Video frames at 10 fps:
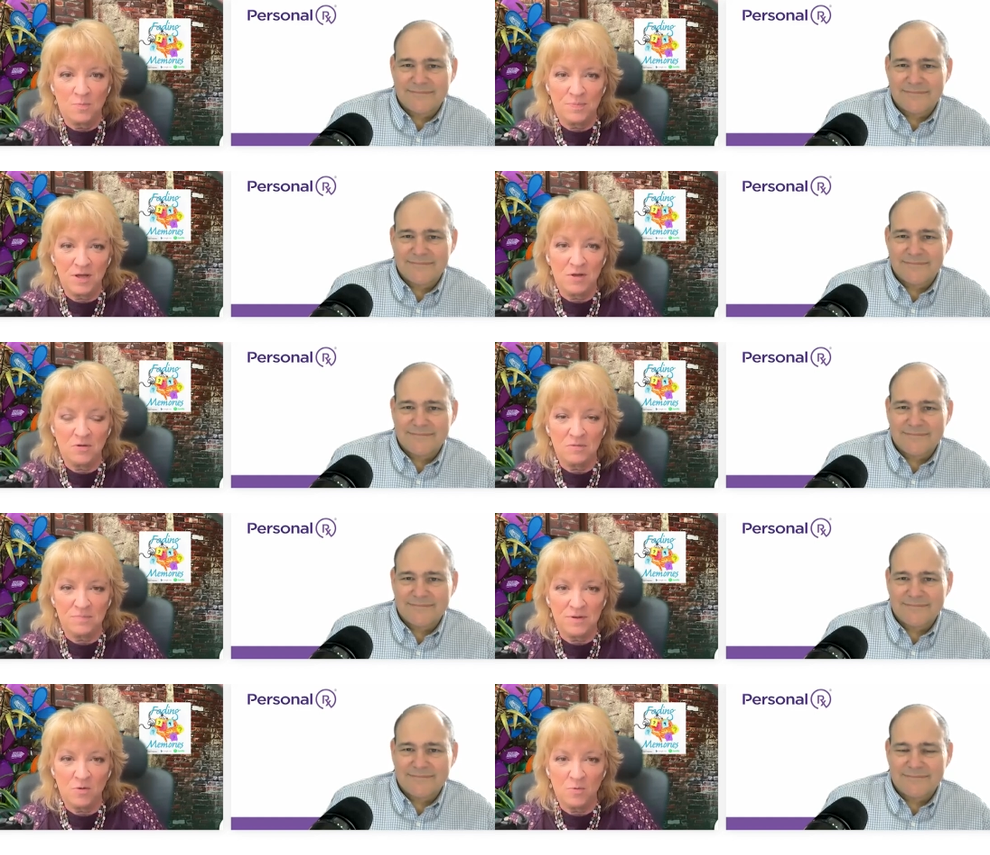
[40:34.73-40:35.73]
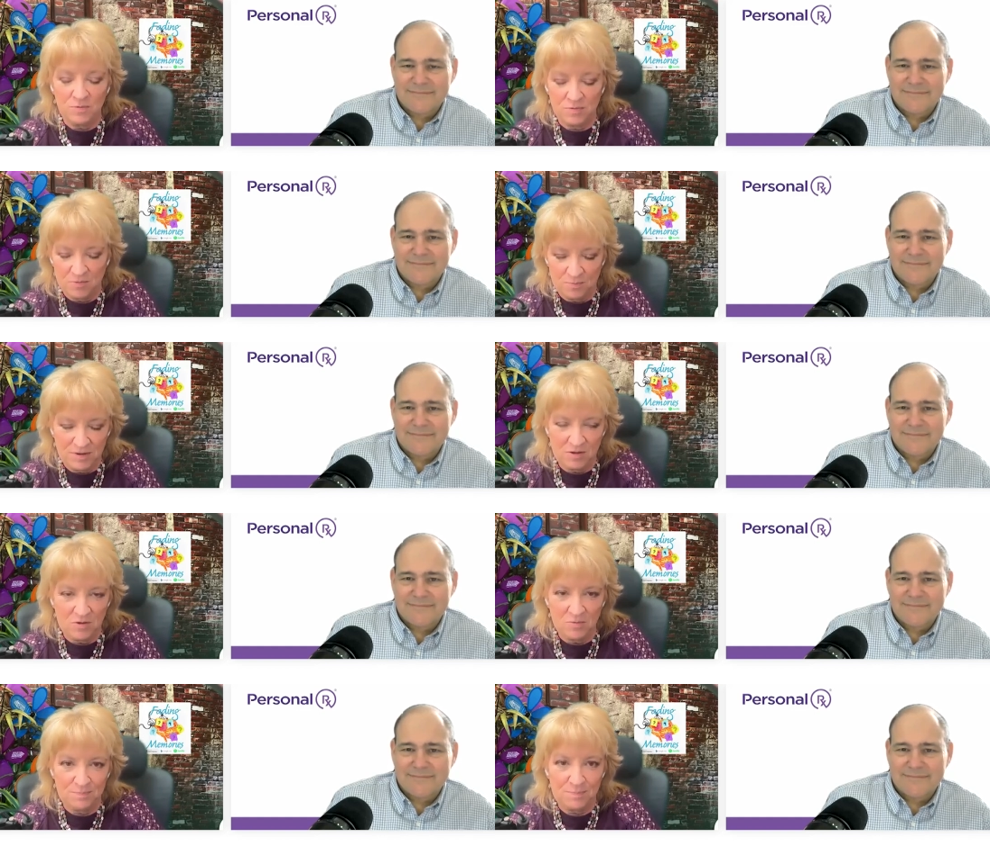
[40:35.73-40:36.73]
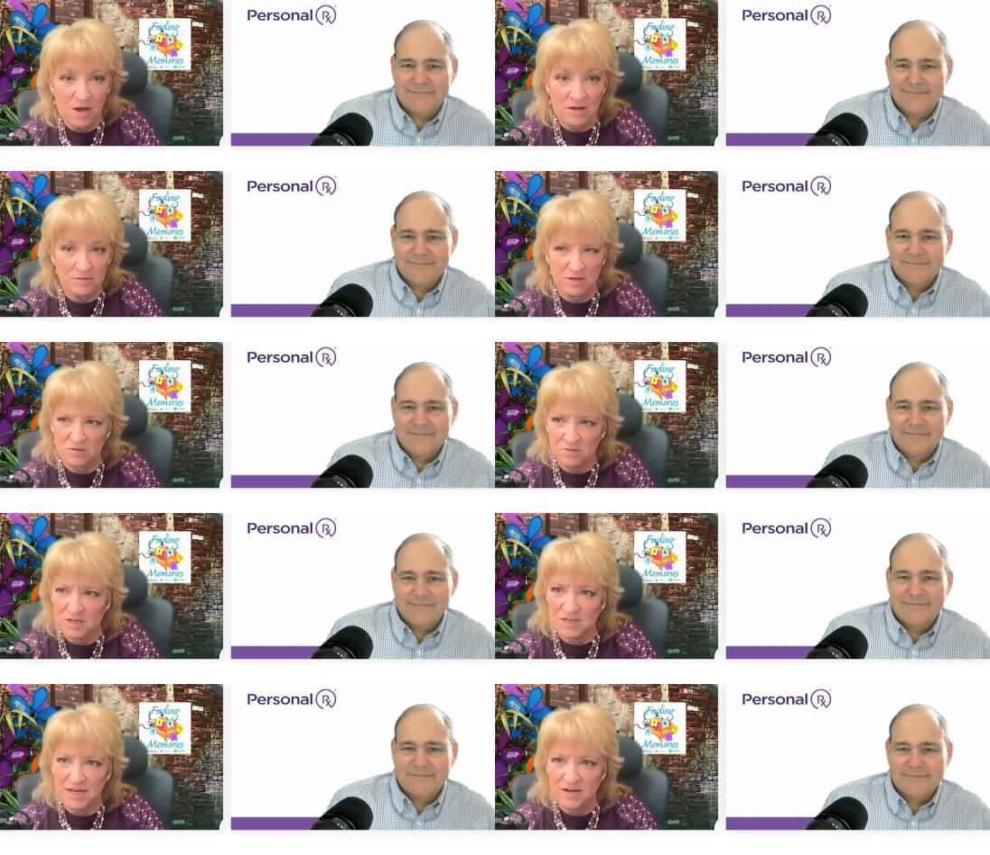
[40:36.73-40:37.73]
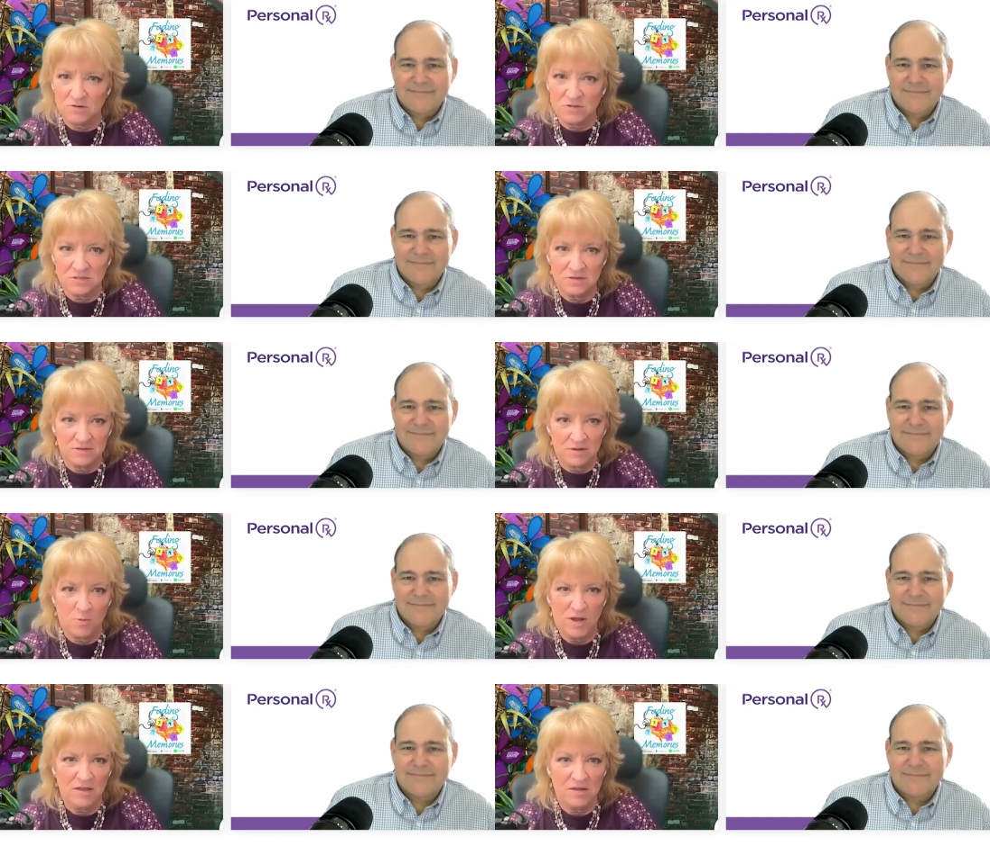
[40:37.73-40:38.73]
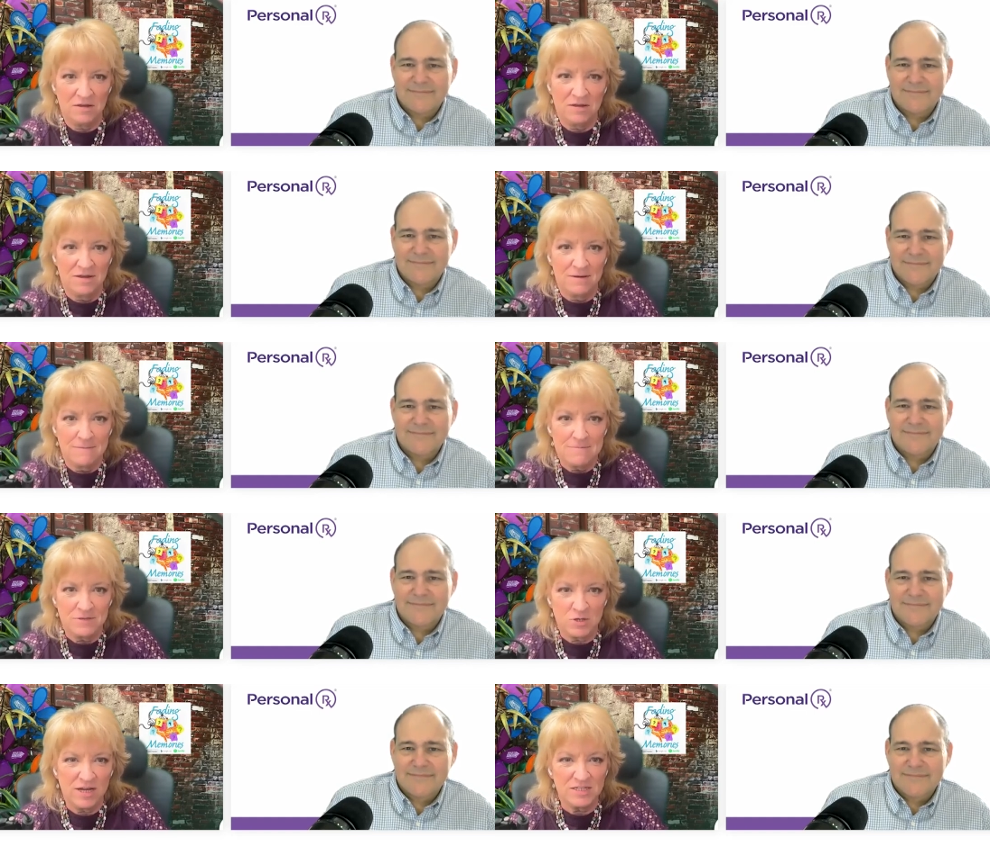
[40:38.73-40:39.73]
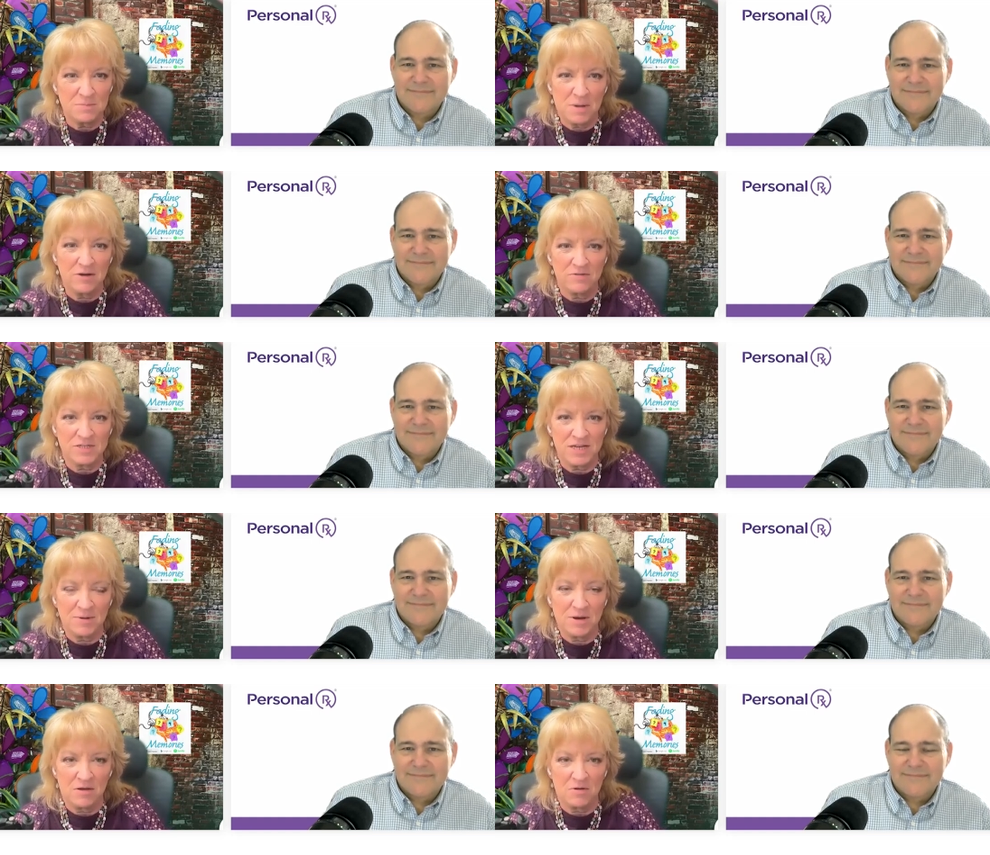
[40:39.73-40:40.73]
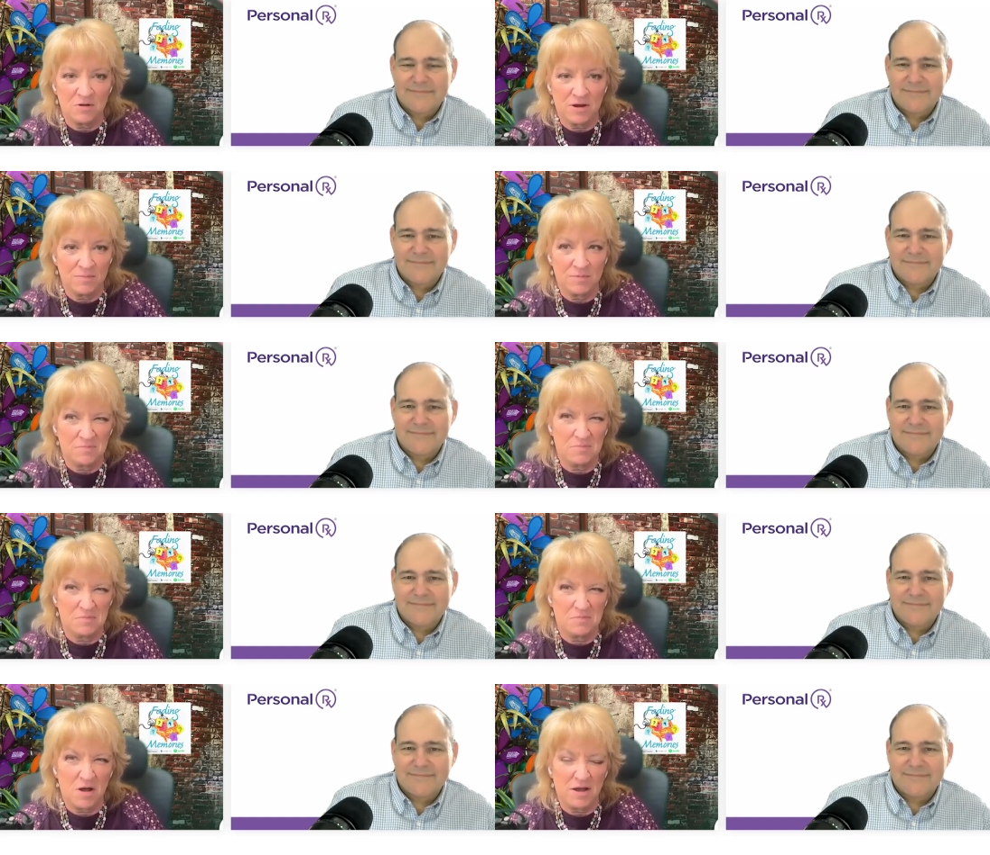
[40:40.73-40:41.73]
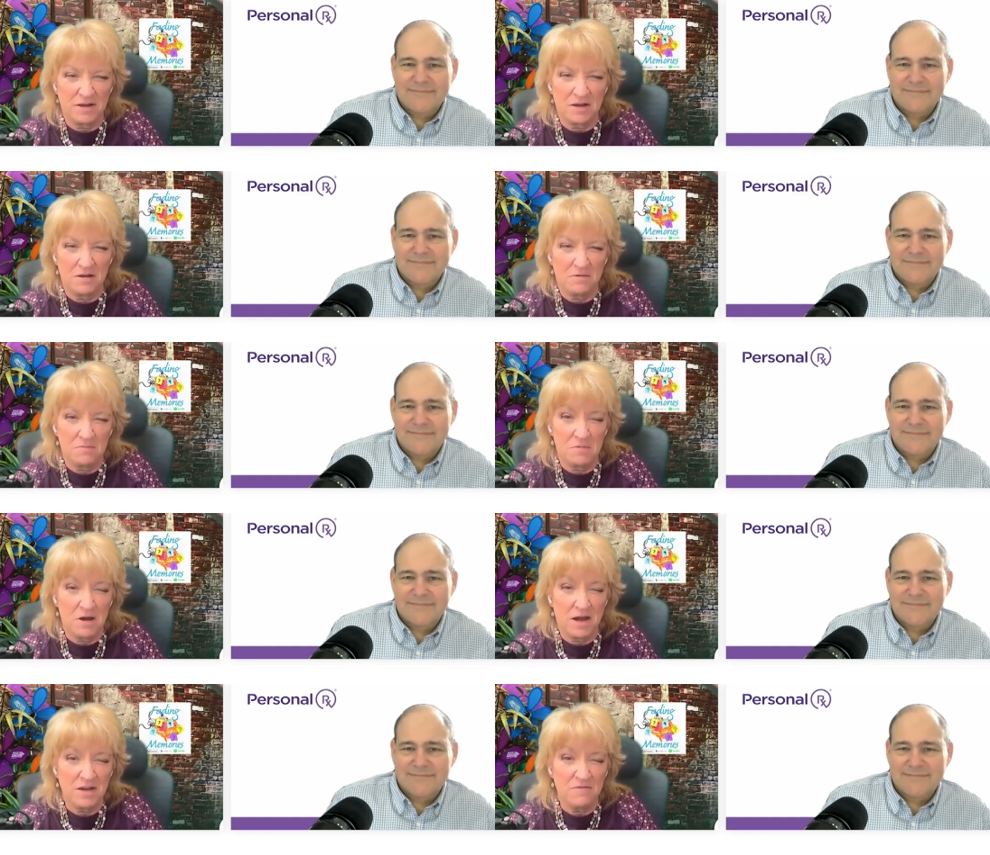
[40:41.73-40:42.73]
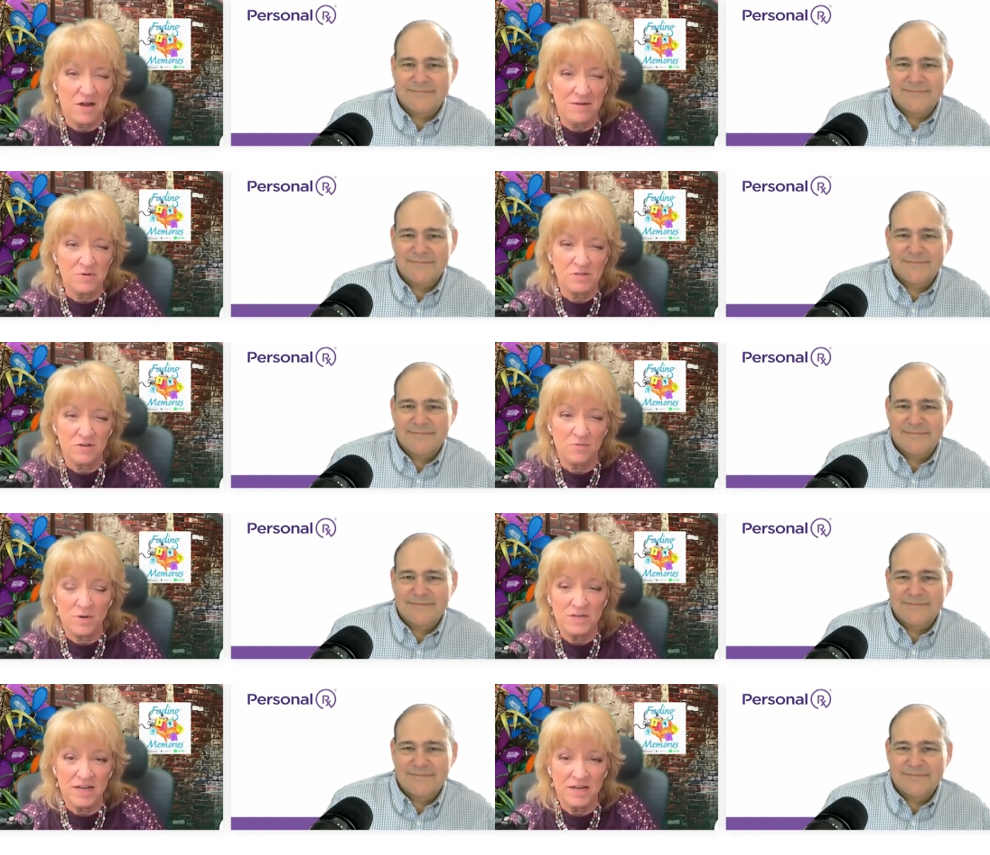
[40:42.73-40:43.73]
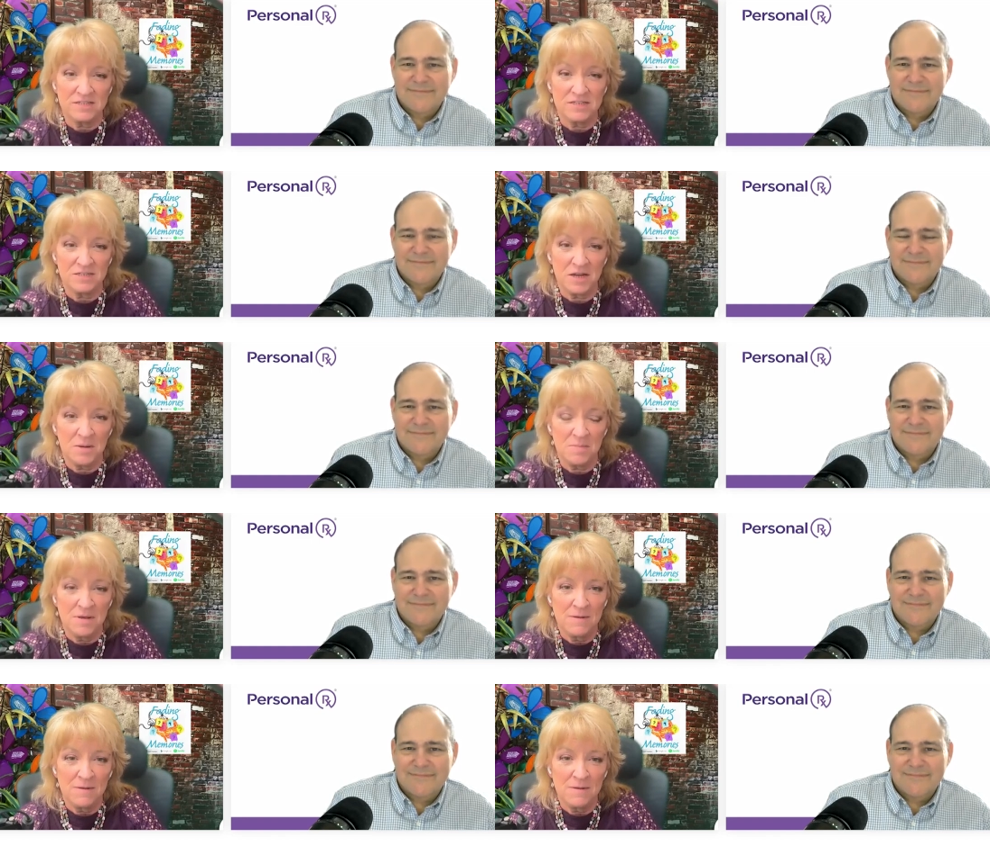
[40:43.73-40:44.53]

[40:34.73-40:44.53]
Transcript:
Speaker 1: pill, pill, the pill bottle or containers the week. So his and mine are the same color, and probably ninety five percent of what we take is the same.